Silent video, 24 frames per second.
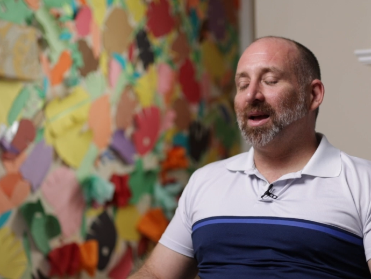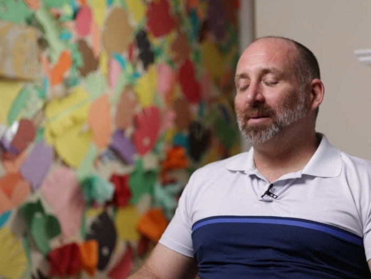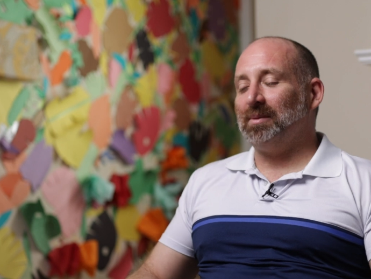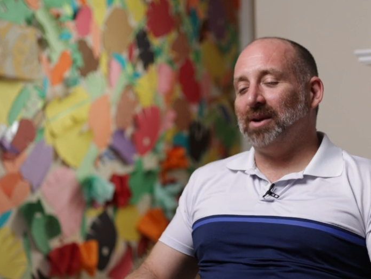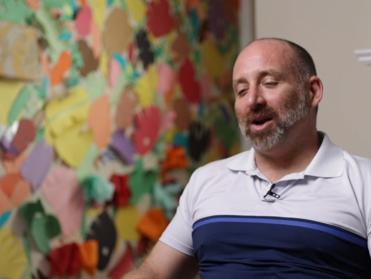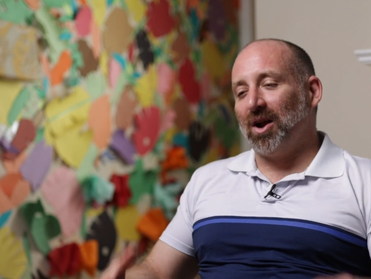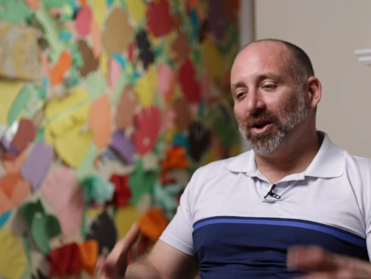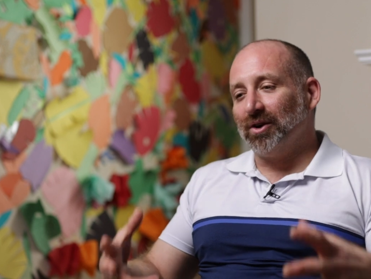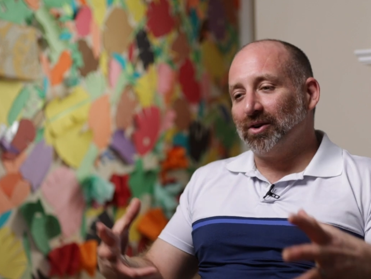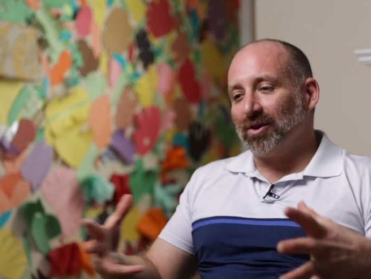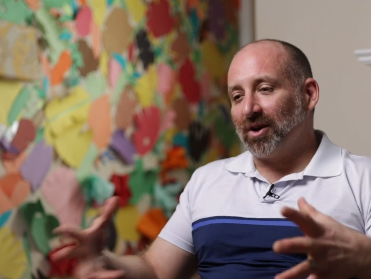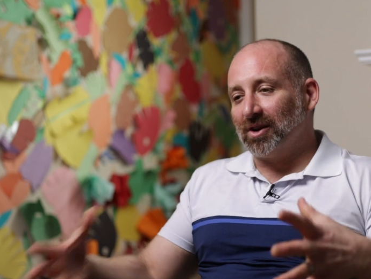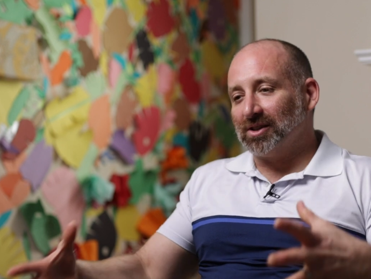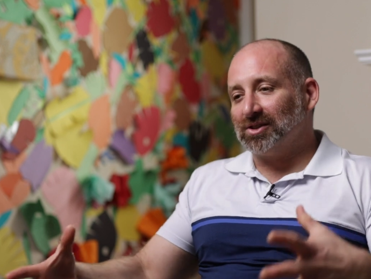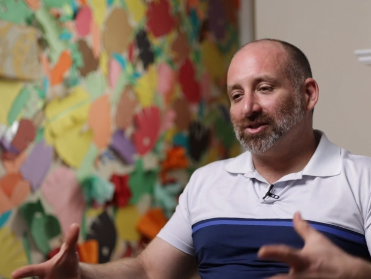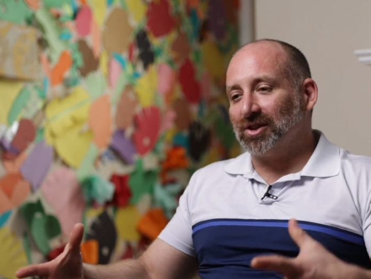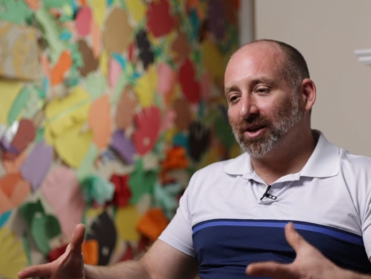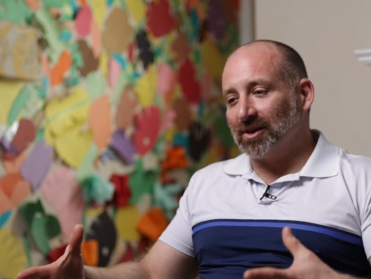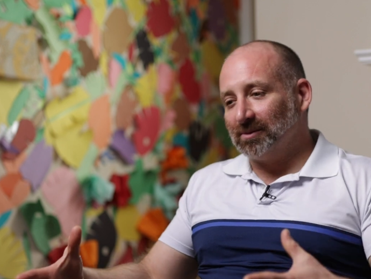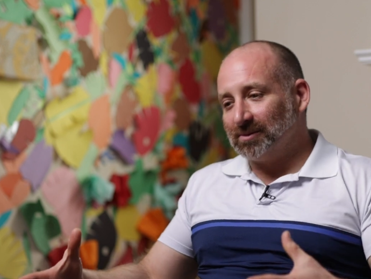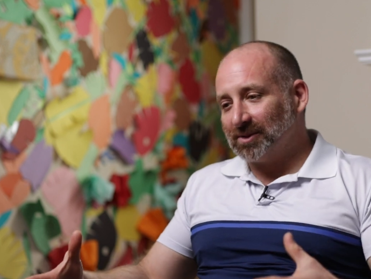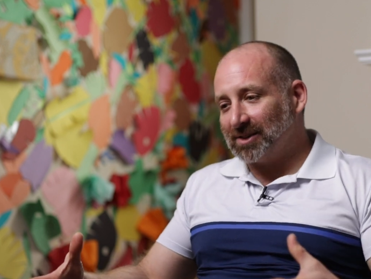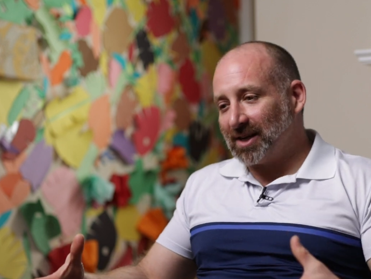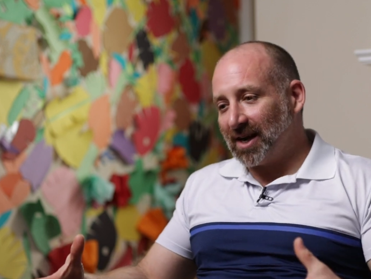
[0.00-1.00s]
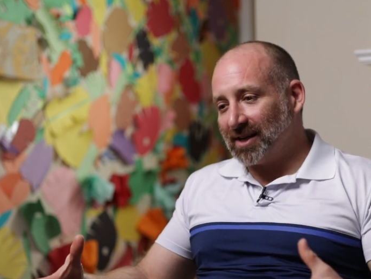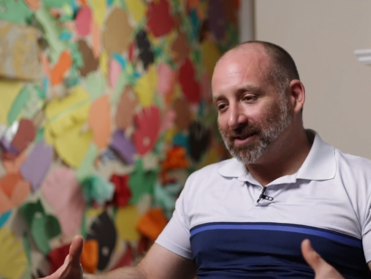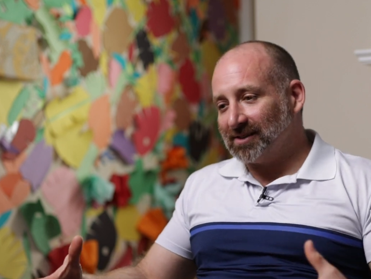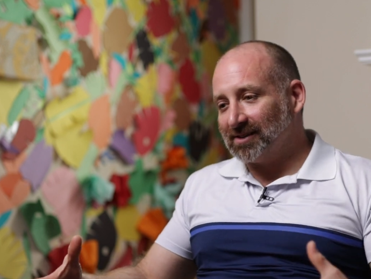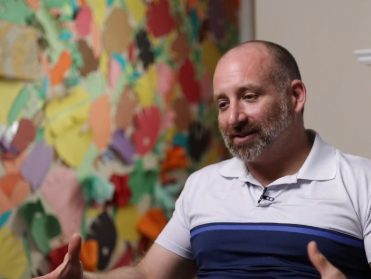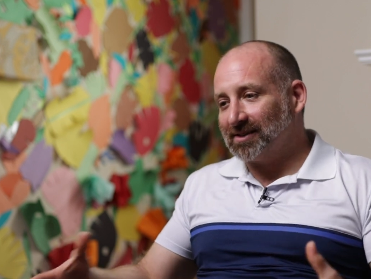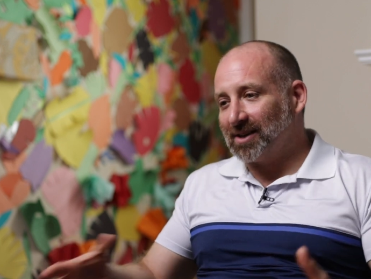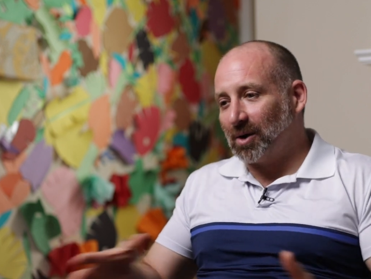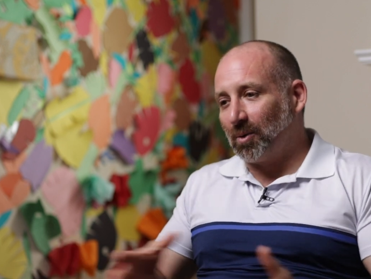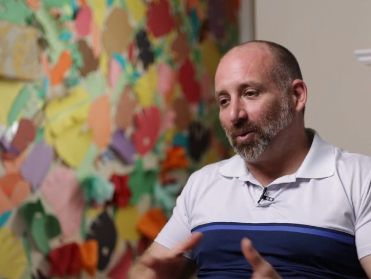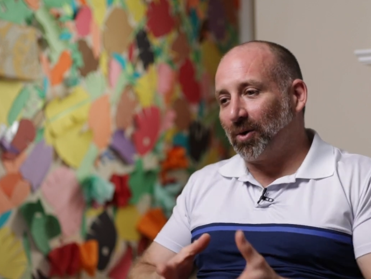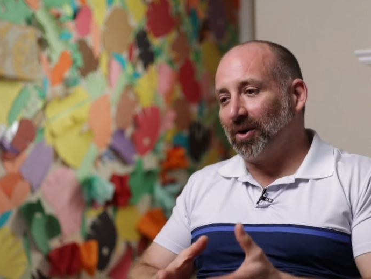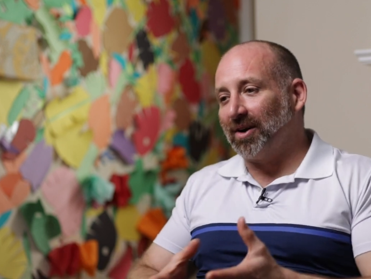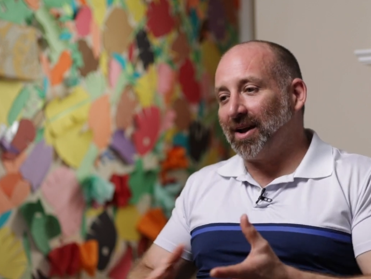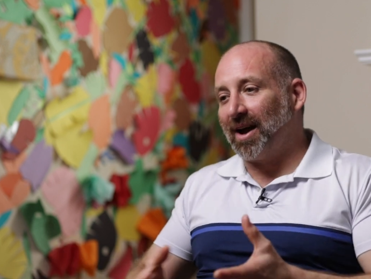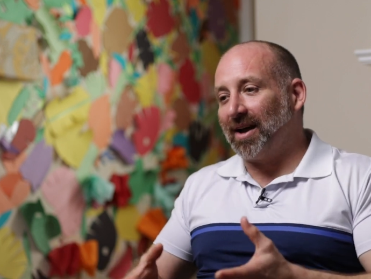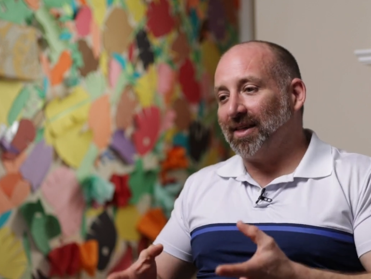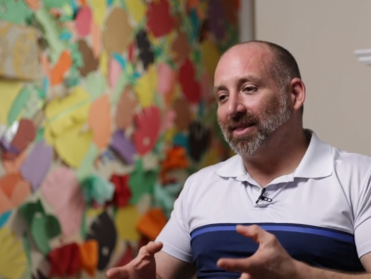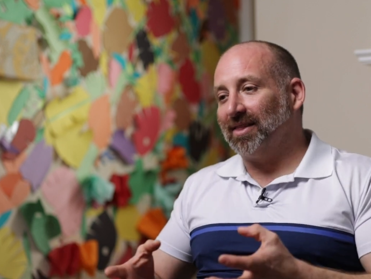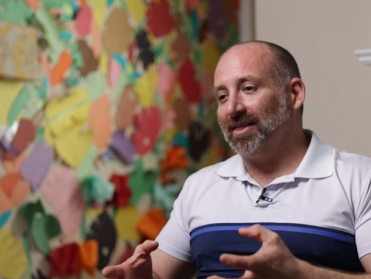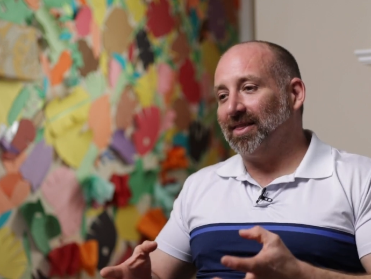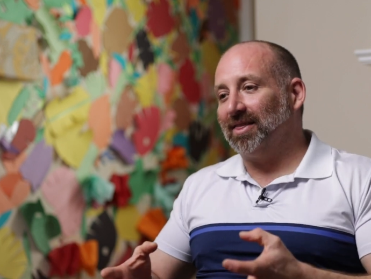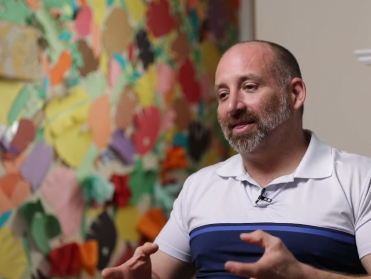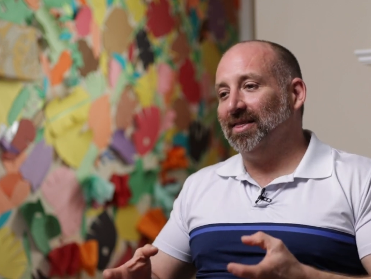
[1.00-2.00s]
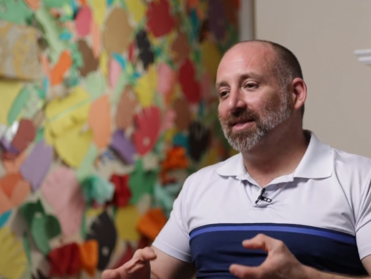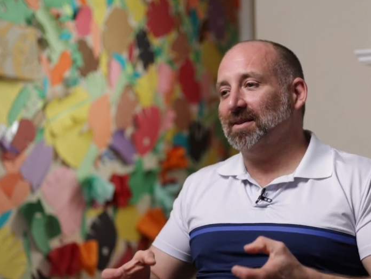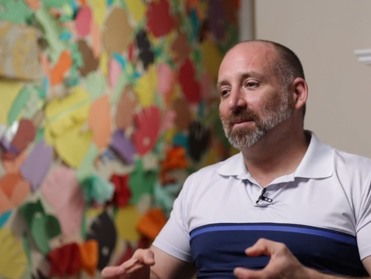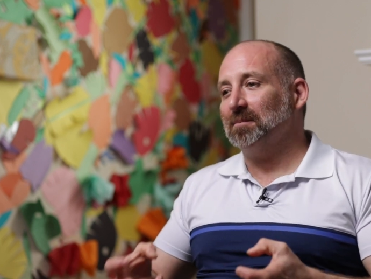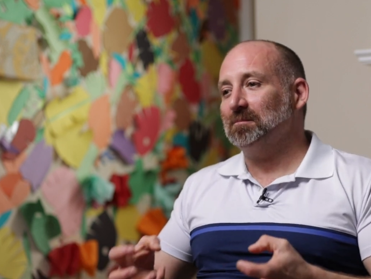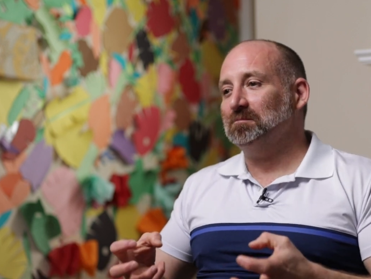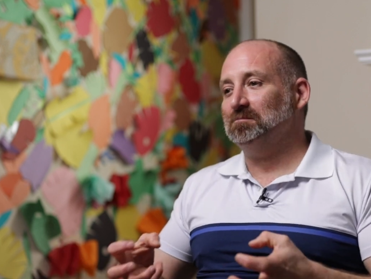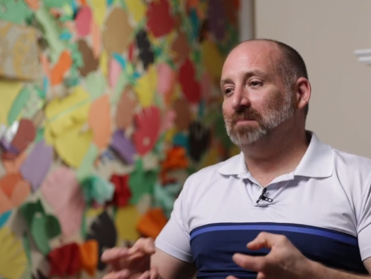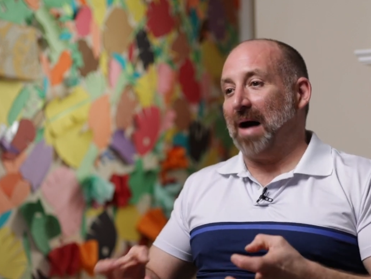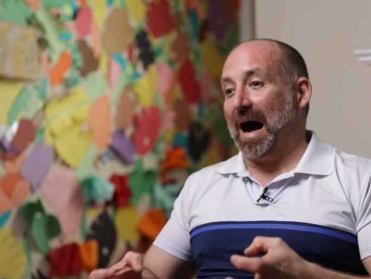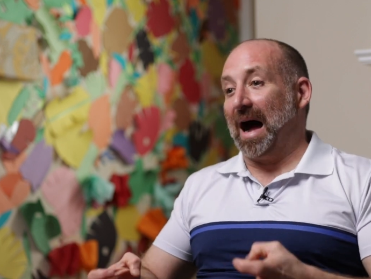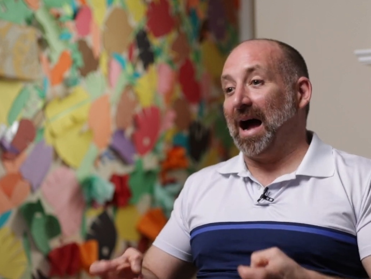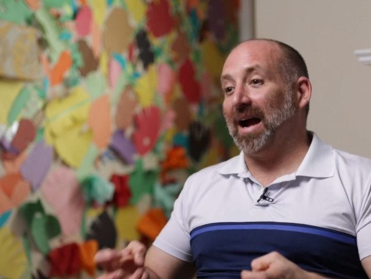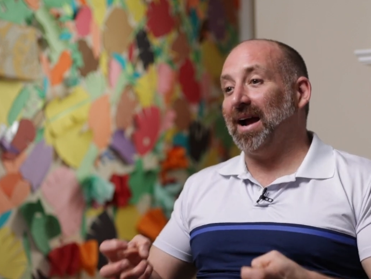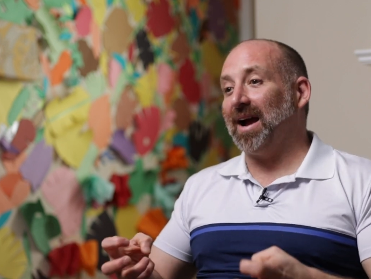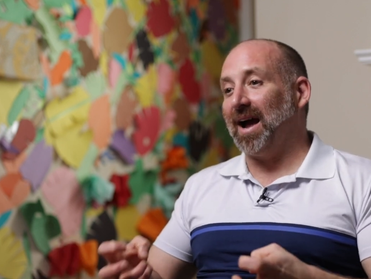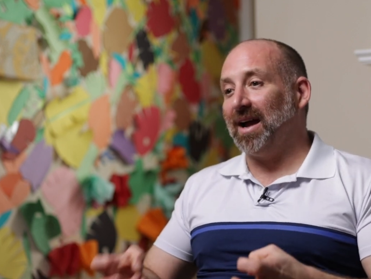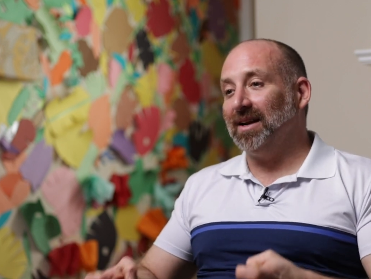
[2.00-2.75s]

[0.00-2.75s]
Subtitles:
I mean, under our circumstances, they weren't my